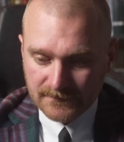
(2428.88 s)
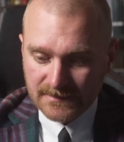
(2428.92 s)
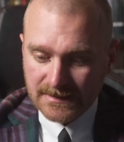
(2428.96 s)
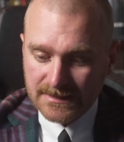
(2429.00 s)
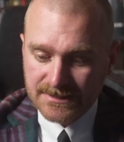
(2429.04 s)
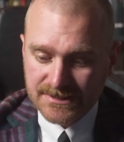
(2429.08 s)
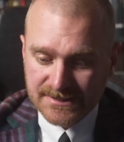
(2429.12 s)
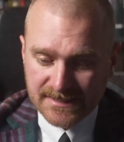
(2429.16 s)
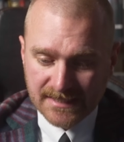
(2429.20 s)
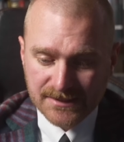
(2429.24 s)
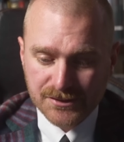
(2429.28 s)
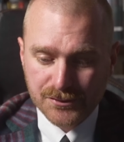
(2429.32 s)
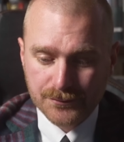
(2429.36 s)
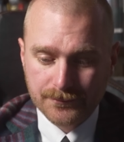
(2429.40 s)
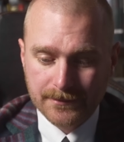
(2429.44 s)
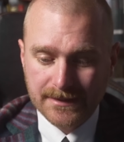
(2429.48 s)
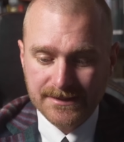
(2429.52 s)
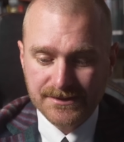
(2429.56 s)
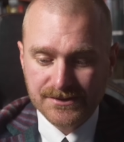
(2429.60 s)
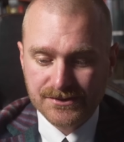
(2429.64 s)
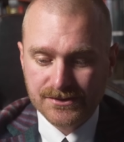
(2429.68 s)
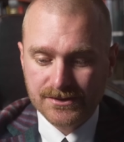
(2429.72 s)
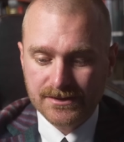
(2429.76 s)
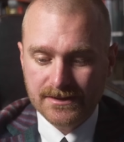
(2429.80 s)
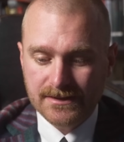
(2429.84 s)
Such
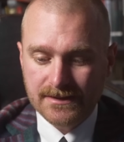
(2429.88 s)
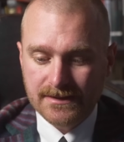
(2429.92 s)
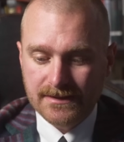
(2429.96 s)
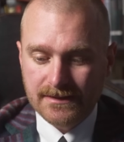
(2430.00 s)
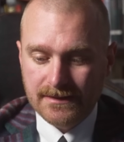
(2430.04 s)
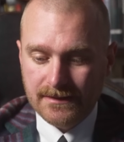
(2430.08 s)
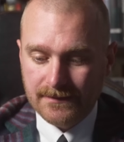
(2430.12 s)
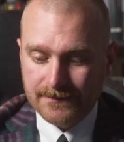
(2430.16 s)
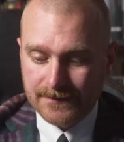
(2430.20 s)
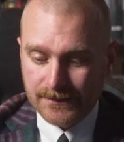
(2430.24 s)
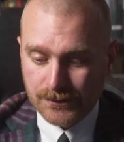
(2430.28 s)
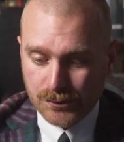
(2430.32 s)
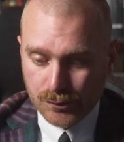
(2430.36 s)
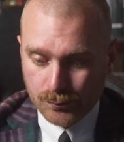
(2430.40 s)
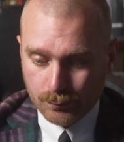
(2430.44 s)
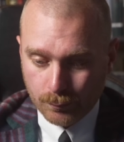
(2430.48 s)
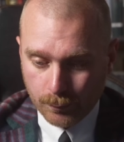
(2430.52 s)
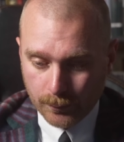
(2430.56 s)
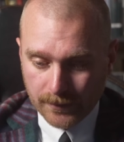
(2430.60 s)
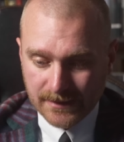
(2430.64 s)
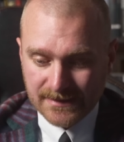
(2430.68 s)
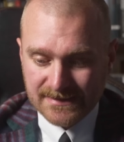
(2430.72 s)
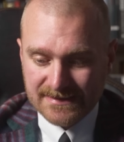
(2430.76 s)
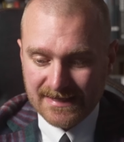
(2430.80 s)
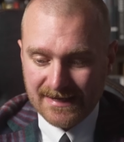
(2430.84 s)
threats that
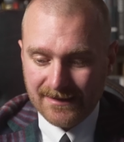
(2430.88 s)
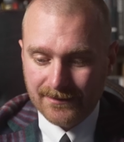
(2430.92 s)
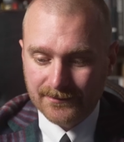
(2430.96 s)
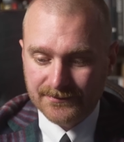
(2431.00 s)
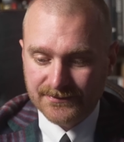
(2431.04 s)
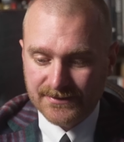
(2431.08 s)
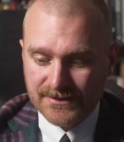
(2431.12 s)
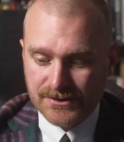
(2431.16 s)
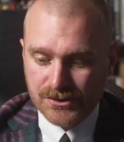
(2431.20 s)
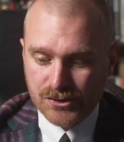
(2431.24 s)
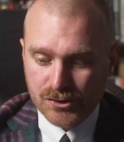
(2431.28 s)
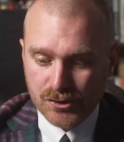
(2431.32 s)
would entail such